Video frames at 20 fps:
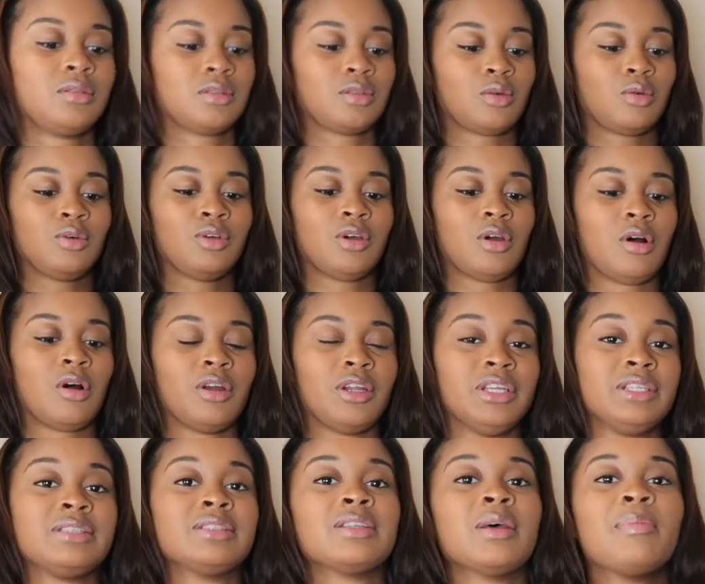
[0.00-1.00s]
So y'all,
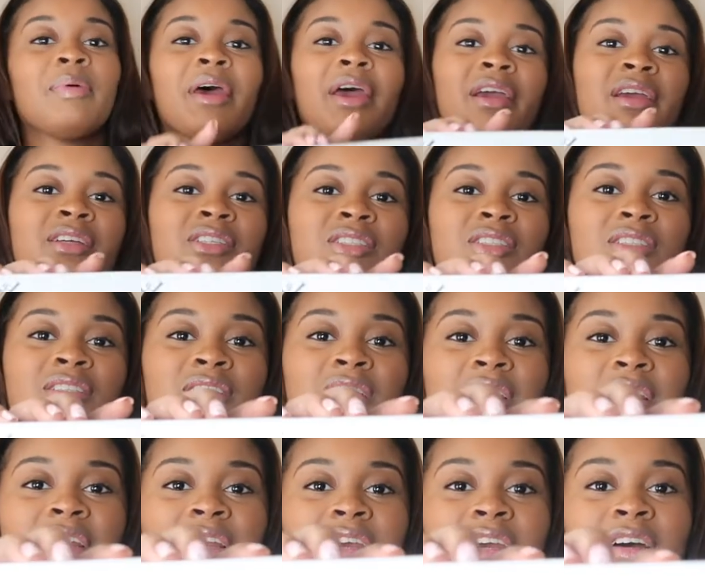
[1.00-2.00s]
this is the packaging
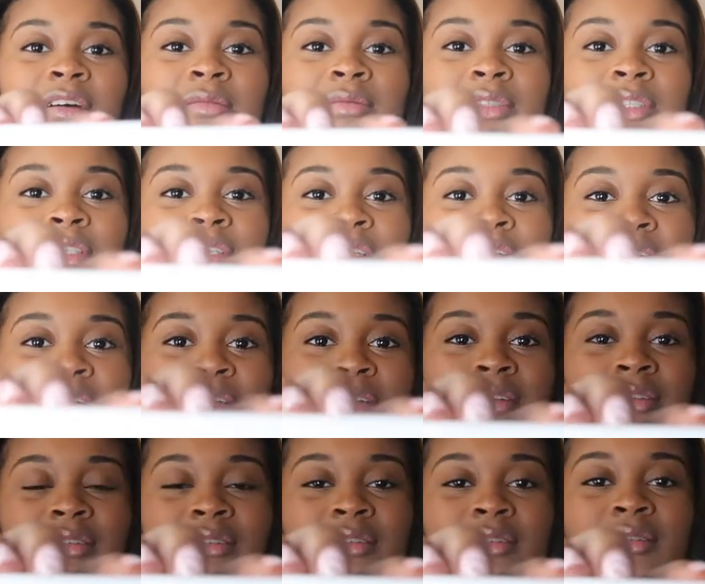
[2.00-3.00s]
that it comes
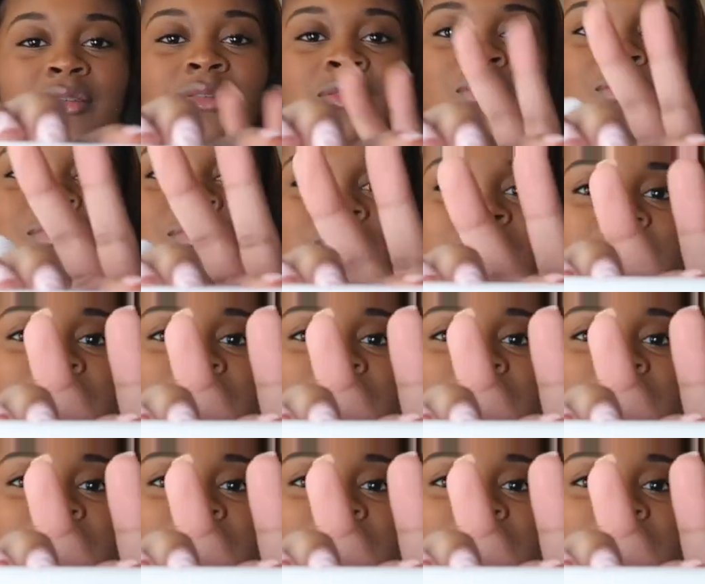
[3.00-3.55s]
in. Oh.